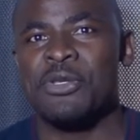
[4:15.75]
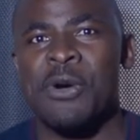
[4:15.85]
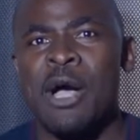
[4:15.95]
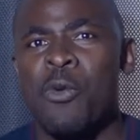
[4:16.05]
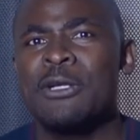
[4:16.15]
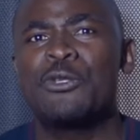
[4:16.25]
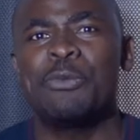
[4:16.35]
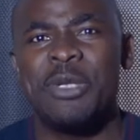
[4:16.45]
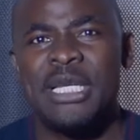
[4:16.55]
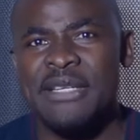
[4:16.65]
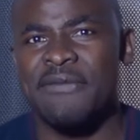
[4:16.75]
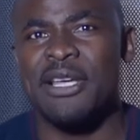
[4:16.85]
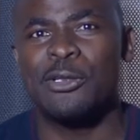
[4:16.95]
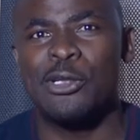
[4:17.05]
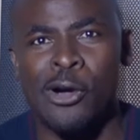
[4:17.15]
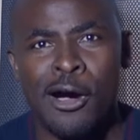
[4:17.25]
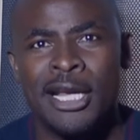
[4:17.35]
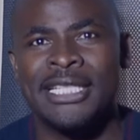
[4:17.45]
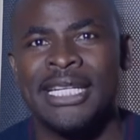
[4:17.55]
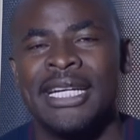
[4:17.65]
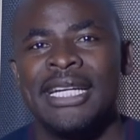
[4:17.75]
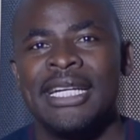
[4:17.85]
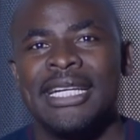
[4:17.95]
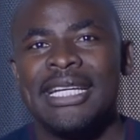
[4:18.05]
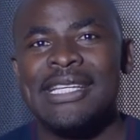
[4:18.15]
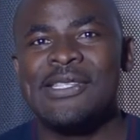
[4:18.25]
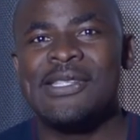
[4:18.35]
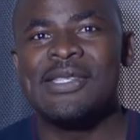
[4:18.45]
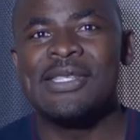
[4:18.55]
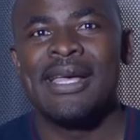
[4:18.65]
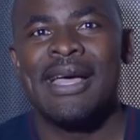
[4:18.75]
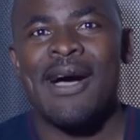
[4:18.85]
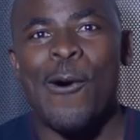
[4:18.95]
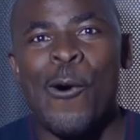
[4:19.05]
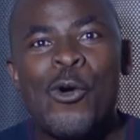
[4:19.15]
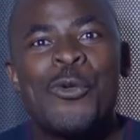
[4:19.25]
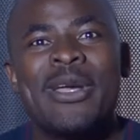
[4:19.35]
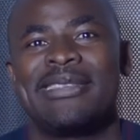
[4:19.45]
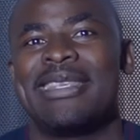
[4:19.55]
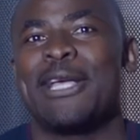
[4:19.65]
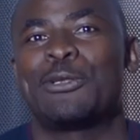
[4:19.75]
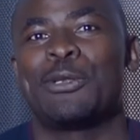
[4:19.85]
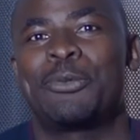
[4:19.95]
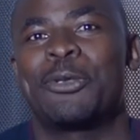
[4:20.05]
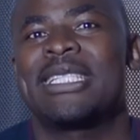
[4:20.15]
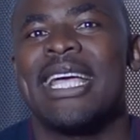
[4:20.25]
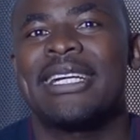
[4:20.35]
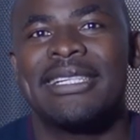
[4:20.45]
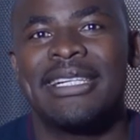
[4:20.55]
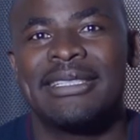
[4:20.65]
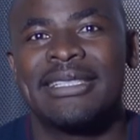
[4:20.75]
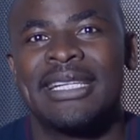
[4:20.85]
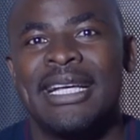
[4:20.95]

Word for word: So I want to believe that God is always there to protect us.